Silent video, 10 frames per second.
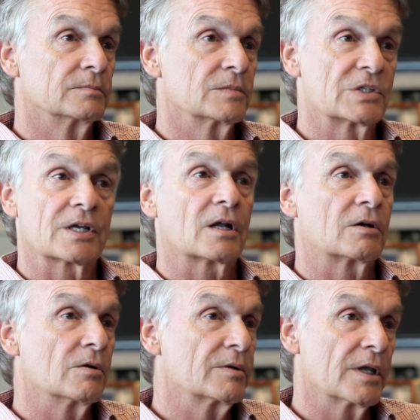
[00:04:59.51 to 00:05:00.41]
She cut her
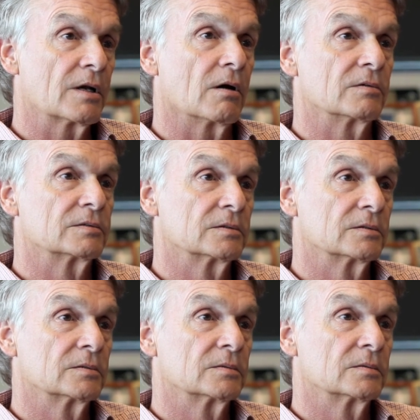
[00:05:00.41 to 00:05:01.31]
own head off.
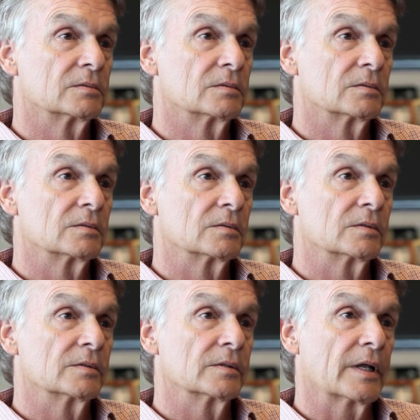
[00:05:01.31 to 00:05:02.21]

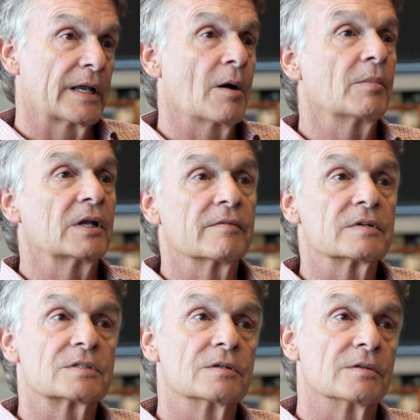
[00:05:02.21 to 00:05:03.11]
And how many of
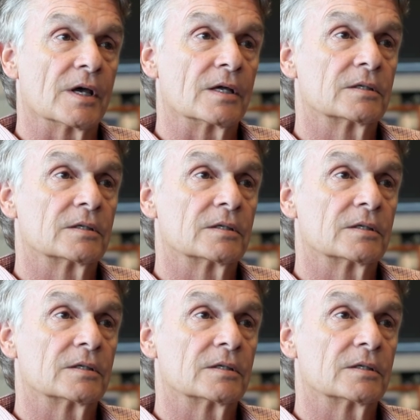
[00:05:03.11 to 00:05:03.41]
us do that?